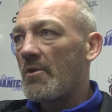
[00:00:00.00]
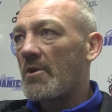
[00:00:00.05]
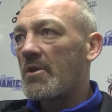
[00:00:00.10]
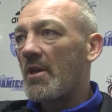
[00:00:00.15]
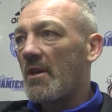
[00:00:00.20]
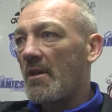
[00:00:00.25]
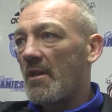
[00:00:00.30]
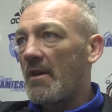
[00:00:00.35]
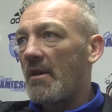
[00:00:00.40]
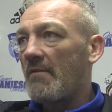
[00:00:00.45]
He
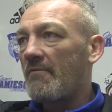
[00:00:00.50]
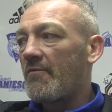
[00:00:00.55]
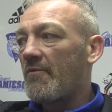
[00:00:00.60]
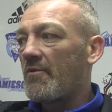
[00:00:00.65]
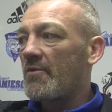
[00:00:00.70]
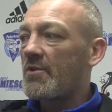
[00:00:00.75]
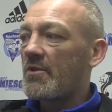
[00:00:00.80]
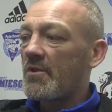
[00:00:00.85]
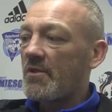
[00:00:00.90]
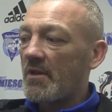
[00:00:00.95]
certainly
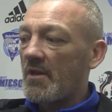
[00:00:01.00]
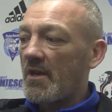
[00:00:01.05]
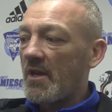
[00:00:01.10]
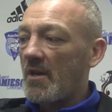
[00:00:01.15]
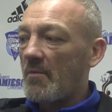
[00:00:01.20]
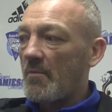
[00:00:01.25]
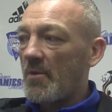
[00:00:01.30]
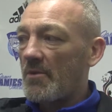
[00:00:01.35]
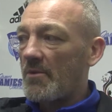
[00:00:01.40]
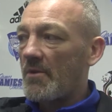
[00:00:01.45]
influenced the
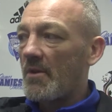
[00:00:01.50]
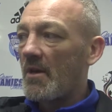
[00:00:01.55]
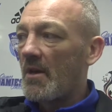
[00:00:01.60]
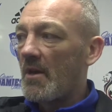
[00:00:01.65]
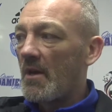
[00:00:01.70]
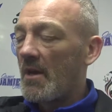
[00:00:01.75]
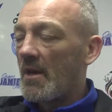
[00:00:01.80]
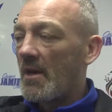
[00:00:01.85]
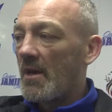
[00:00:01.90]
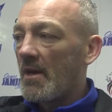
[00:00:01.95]
game, and
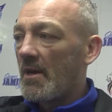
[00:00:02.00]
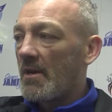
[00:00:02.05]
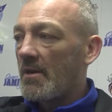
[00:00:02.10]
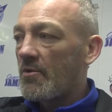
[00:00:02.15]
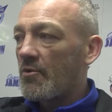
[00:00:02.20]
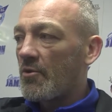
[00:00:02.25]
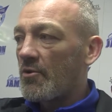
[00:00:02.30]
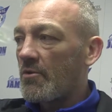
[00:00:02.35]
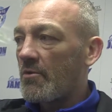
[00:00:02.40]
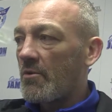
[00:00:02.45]

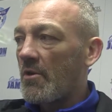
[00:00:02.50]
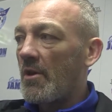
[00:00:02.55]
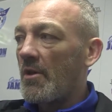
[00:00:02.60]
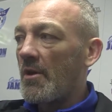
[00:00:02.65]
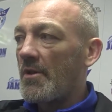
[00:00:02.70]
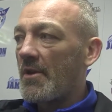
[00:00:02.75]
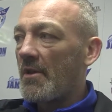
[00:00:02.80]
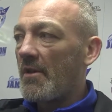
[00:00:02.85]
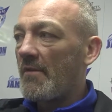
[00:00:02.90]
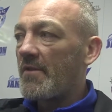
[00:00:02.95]
good couple
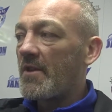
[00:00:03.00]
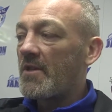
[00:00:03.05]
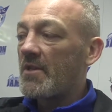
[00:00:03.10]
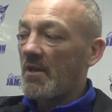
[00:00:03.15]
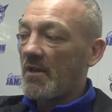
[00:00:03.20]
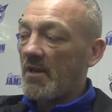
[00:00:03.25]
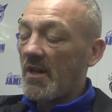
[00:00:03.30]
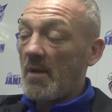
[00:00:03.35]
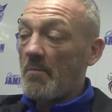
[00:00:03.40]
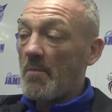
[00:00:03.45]
of deliveries,
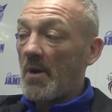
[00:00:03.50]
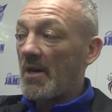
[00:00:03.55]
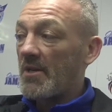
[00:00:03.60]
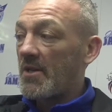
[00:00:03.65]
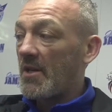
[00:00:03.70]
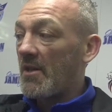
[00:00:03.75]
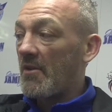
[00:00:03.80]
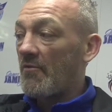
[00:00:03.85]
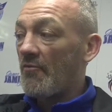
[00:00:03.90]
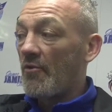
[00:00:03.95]
a great pass
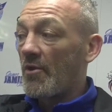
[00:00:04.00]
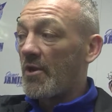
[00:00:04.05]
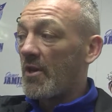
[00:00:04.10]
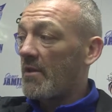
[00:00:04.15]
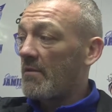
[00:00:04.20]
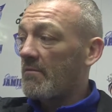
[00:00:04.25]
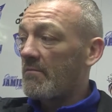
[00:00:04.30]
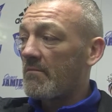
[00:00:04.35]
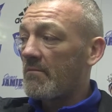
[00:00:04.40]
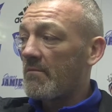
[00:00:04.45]
into Rory,
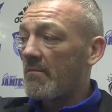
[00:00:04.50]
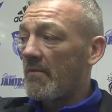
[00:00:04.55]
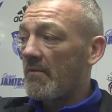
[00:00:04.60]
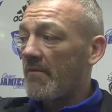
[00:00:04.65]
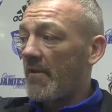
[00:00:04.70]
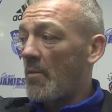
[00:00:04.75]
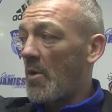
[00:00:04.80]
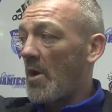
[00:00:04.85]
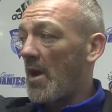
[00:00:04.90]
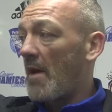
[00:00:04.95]
and
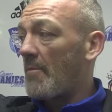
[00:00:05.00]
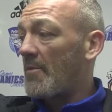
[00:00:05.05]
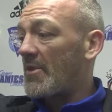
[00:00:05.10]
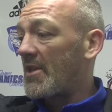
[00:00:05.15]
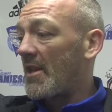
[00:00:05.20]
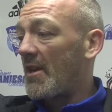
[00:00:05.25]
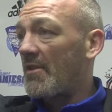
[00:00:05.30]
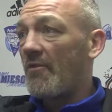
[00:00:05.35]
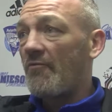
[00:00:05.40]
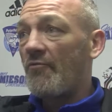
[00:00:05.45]
from where I was
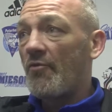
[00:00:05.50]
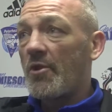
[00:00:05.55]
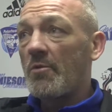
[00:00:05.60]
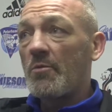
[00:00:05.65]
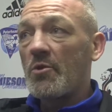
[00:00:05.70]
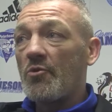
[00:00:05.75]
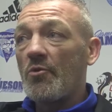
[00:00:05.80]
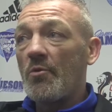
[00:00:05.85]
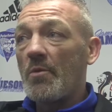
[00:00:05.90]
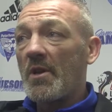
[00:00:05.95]
standing, Rory
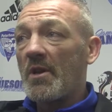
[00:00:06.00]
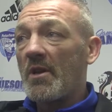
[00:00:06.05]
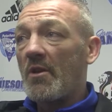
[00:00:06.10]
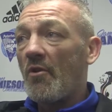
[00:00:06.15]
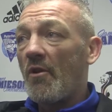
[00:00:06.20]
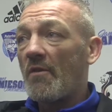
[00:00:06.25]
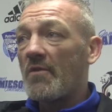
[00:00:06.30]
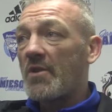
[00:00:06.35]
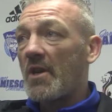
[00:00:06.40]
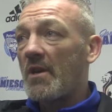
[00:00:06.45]
nowhere near
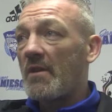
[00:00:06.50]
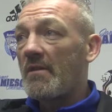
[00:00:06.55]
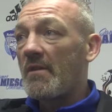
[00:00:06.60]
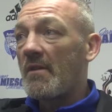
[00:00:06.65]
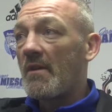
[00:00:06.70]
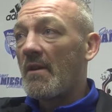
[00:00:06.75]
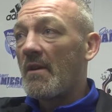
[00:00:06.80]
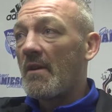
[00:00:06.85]
offside,